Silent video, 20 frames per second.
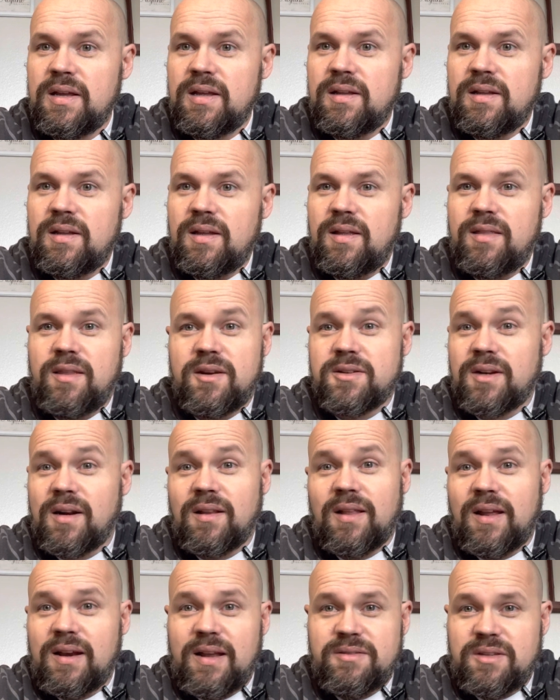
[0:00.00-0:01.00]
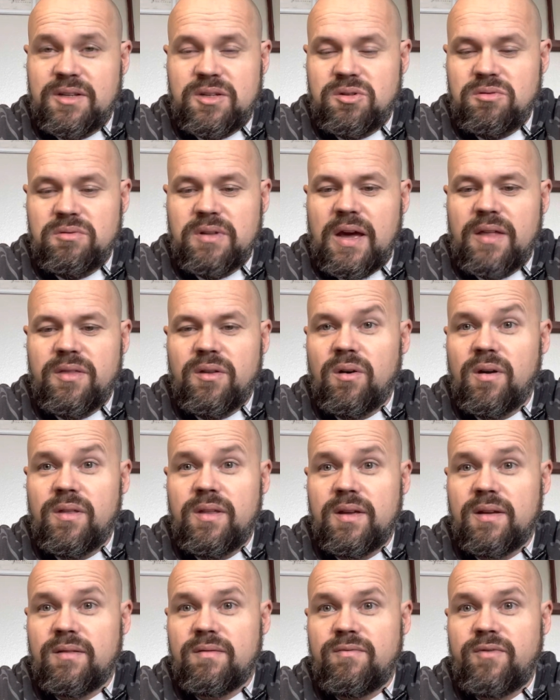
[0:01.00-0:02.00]
There's not a lot of knives that do that, though. I
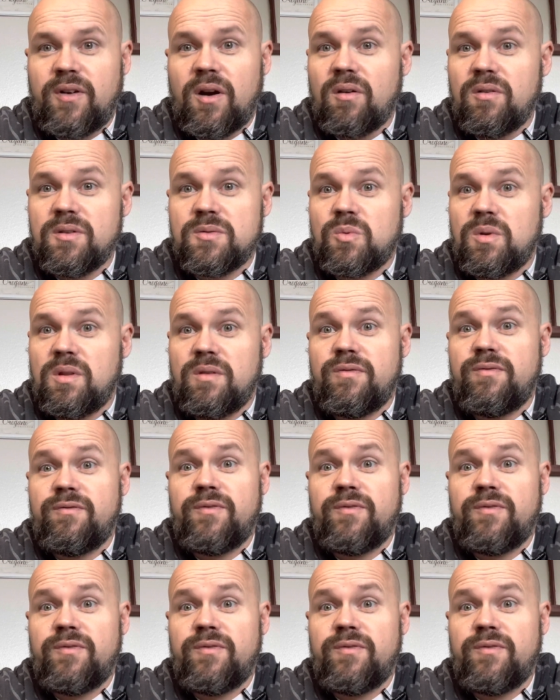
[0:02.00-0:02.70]
think Vero is one of the